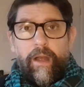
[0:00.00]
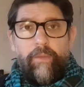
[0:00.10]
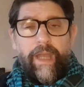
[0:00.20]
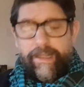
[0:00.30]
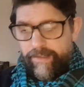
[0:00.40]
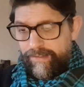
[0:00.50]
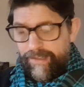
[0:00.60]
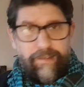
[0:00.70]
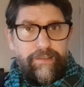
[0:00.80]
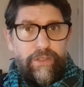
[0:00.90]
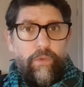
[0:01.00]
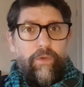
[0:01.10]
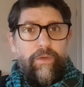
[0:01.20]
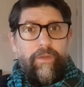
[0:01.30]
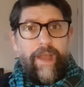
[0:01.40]
Okay, this is
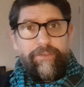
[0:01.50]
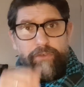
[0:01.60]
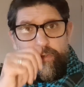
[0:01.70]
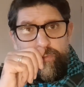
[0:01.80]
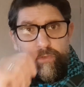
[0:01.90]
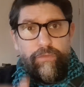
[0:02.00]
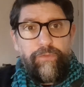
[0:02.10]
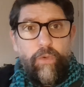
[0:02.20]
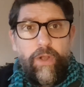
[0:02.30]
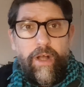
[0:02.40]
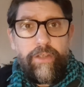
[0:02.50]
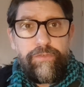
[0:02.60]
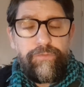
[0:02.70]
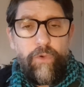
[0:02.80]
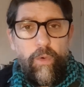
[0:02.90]
the astrological
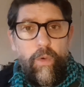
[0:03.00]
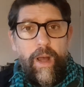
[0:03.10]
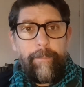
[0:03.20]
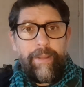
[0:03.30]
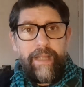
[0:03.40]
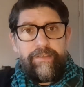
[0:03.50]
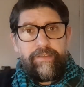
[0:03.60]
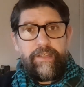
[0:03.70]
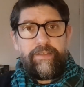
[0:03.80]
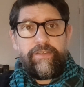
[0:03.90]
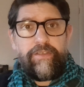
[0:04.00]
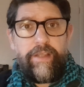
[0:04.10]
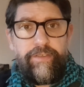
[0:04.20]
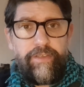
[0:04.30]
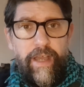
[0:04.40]
forecast for Pisces
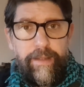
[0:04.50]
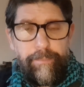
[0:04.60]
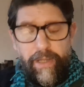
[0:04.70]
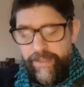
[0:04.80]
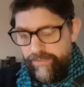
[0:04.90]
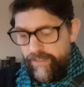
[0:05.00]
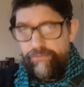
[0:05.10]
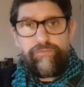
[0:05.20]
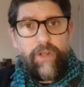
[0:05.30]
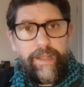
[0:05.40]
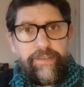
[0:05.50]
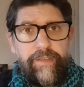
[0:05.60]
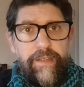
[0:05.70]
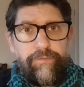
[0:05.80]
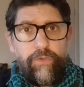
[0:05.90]
sun sign and Pisces
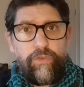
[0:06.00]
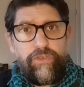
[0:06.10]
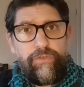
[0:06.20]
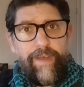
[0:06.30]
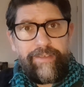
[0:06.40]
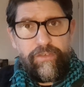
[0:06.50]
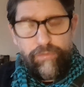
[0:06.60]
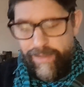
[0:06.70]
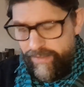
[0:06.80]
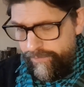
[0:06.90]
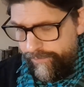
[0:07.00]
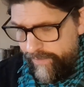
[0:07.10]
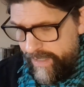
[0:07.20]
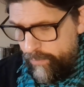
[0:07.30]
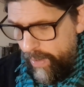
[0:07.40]
rising for
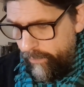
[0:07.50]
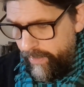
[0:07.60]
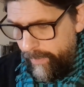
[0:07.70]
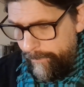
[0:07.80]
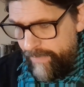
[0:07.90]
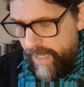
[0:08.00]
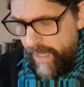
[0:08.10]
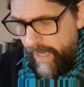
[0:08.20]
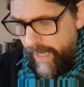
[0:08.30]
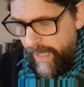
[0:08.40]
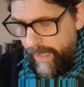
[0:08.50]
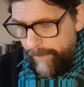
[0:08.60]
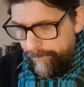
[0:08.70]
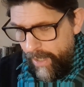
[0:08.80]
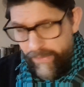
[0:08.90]
2023. Welcome.
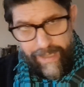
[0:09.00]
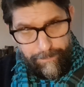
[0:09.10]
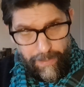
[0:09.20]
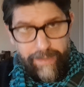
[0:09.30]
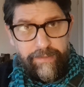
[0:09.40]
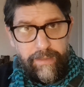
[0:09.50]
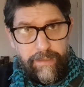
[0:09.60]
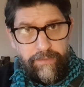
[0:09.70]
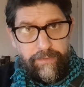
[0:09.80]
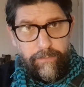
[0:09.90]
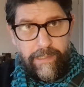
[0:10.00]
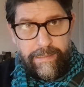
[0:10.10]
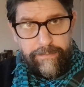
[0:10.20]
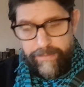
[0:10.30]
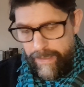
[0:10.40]
Okay, Pisces,
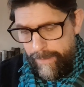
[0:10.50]
right?